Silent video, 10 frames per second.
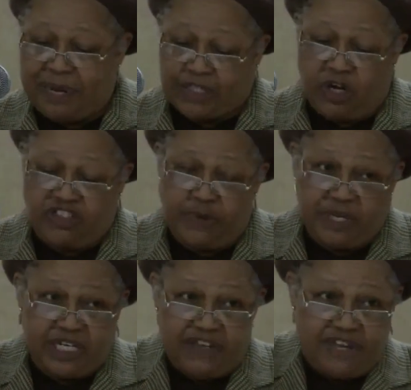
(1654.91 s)
McDonald said
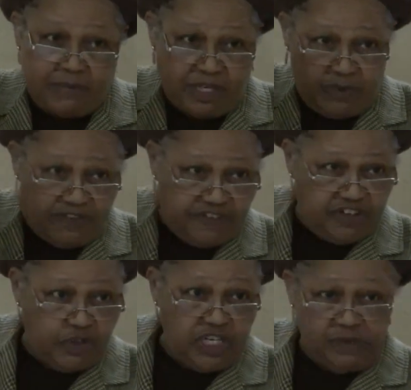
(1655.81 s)
we could leave them till we
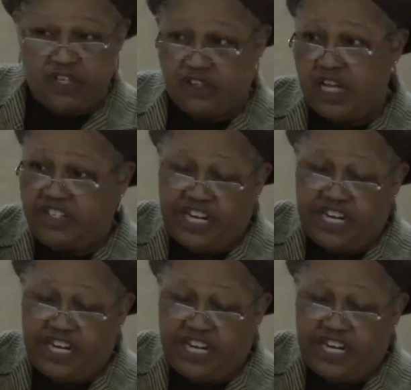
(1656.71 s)
finish dealing with this